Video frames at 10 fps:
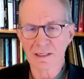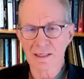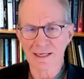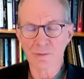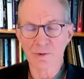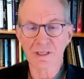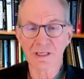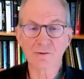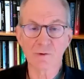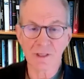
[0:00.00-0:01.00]

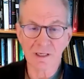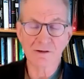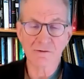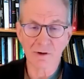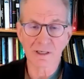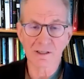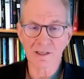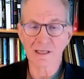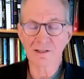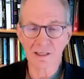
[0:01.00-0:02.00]
expertise within your
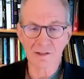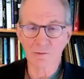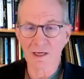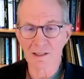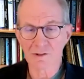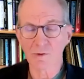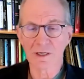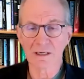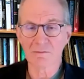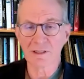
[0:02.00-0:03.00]
organization, as well as
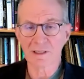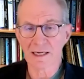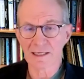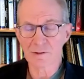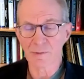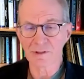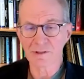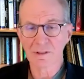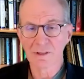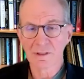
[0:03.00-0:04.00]
working with the
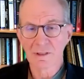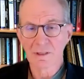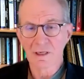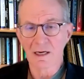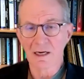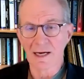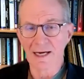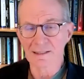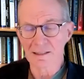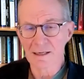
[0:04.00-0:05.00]
experts
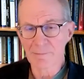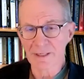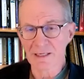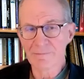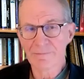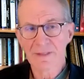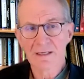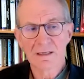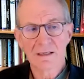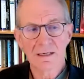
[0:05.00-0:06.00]
at the company,
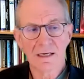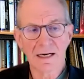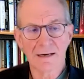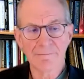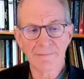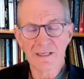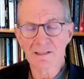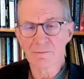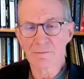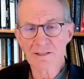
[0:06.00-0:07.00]
is
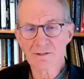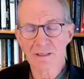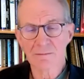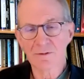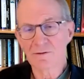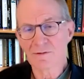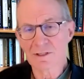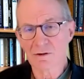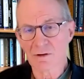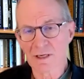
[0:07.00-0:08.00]
the best way to move this
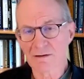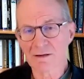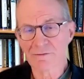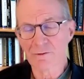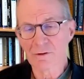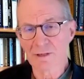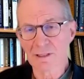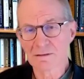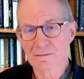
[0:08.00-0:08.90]
whole area forward.